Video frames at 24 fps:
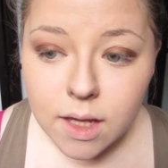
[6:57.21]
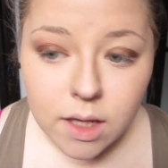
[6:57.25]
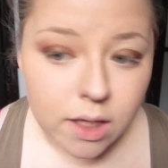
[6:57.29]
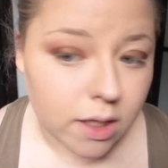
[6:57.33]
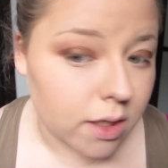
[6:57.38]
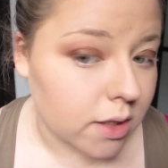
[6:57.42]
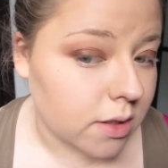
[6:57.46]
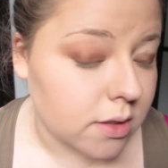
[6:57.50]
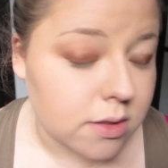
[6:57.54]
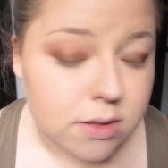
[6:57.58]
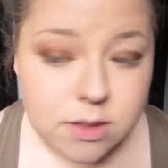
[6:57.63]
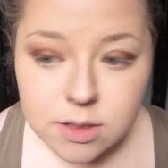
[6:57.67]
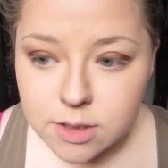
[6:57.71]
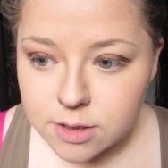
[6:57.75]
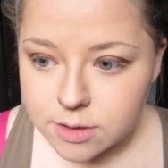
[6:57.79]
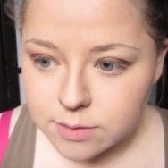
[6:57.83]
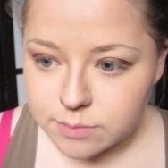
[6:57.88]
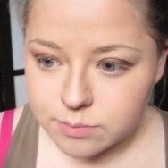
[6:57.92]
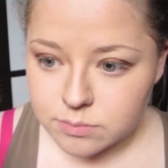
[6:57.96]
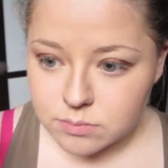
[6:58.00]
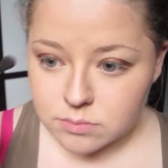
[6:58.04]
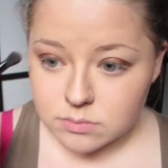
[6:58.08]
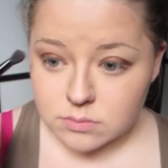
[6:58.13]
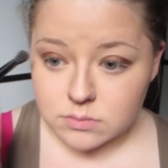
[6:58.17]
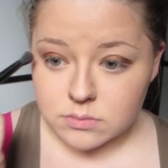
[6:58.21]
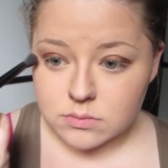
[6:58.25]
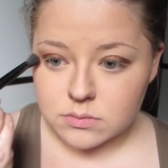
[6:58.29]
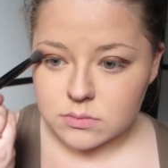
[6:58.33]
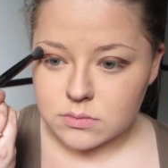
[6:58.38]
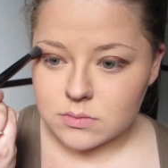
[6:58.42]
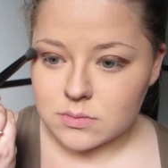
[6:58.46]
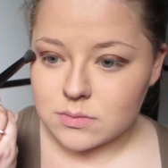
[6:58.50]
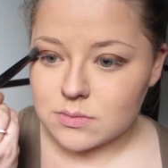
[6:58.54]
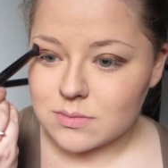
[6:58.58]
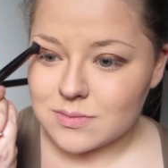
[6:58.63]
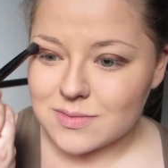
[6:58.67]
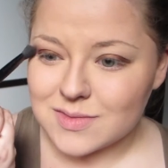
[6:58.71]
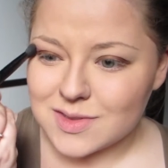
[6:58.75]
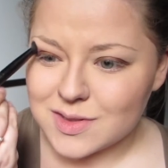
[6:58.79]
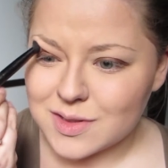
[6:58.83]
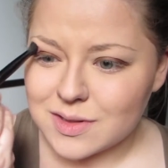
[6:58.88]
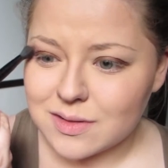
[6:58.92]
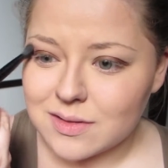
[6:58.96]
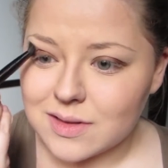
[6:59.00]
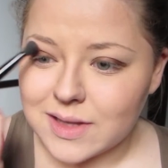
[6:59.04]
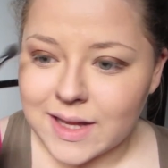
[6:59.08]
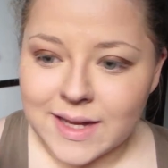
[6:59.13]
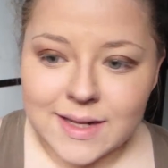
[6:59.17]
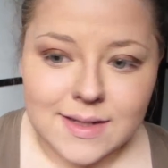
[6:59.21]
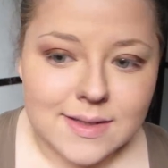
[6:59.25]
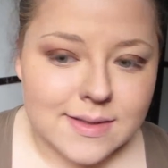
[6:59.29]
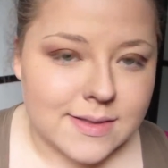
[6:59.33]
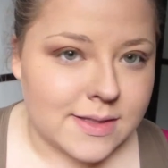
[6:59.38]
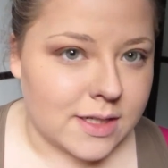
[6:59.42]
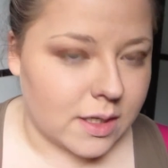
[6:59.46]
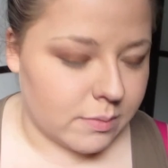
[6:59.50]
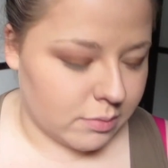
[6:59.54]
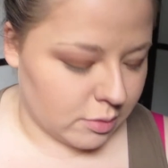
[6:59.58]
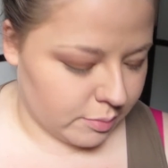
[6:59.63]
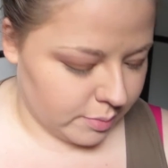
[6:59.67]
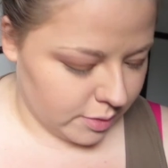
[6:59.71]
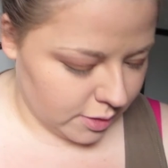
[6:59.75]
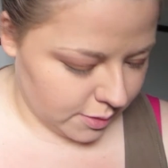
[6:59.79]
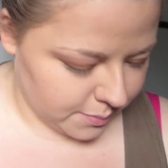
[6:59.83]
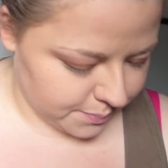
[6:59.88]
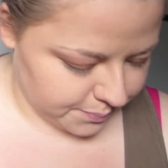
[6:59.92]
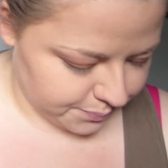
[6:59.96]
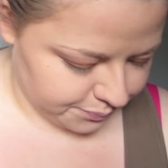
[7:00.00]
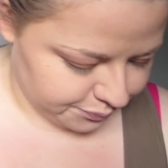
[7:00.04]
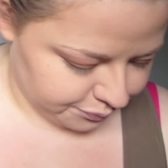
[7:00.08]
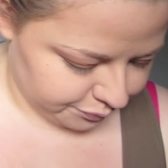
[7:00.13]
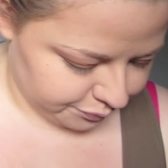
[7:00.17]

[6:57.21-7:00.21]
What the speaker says: and sort of lightens it up a bit.